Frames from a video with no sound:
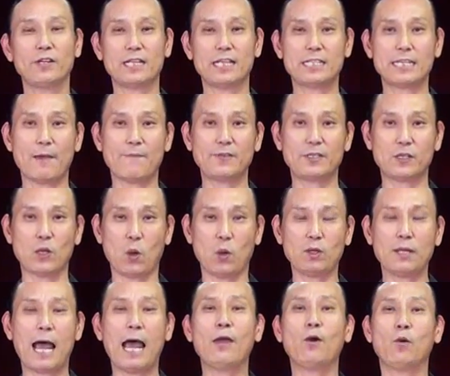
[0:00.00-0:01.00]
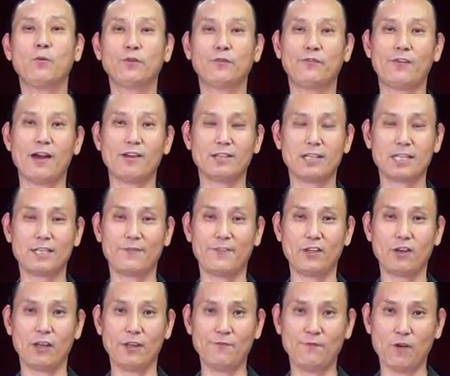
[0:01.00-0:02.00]
I have in this video. I hope you found this
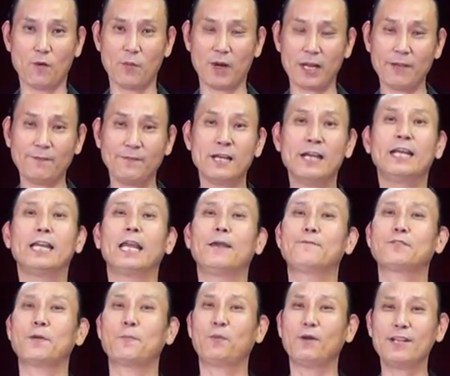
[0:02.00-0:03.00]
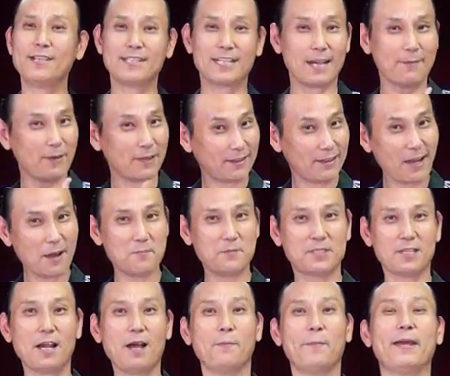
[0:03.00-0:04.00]
video informative. If so, please give a
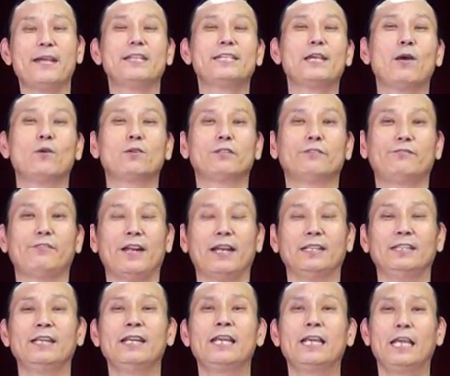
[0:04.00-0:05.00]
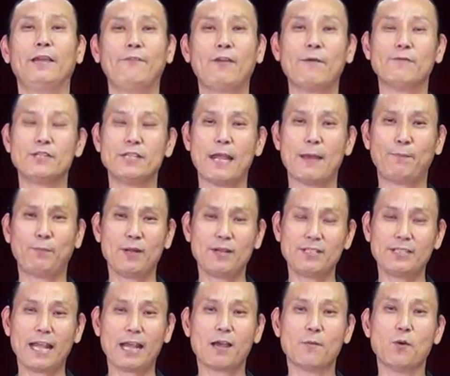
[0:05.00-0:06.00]
thumbs up and share with your friend. If you haven't yet,
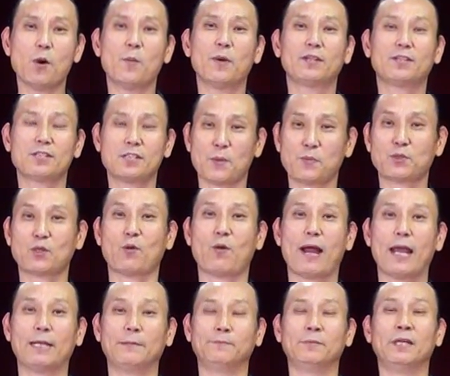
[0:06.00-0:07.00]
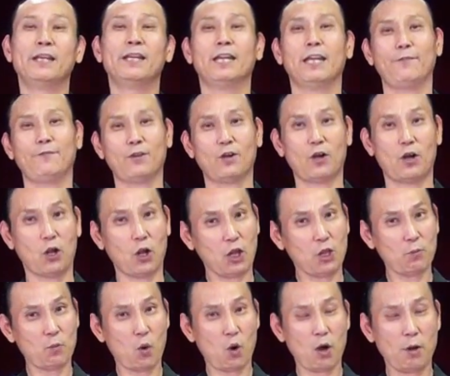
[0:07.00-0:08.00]
please take a moment to subscribe. If you want to
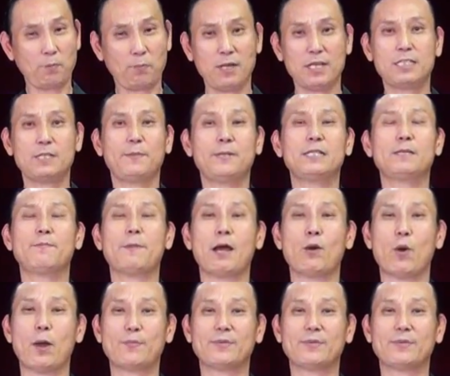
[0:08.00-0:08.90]
learn more, please visit my